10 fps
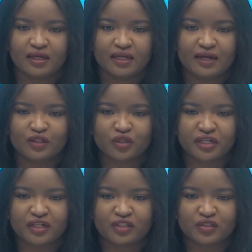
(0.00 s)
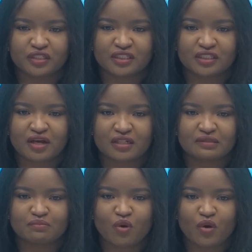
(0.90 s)
Now, joining us to
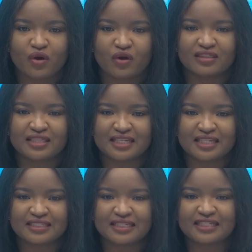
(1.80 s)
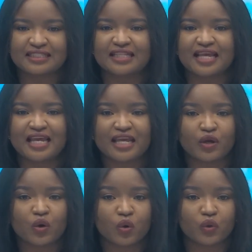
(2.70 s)
discuss more on this is
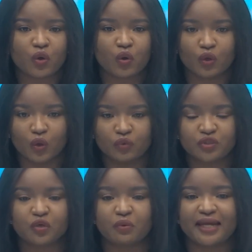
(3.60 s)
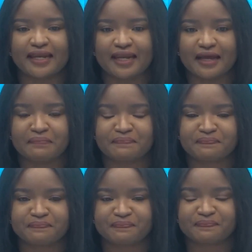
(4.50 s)
Lehlohonolo Thobela.
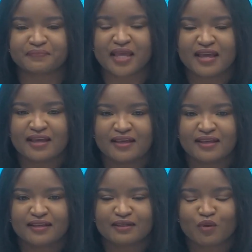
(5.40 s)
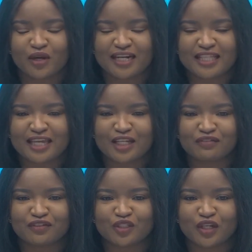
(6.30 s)
Good morning, and thank
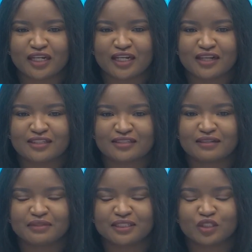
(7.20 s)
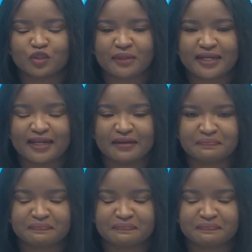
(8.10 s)
you for joining us, Mister Thobela.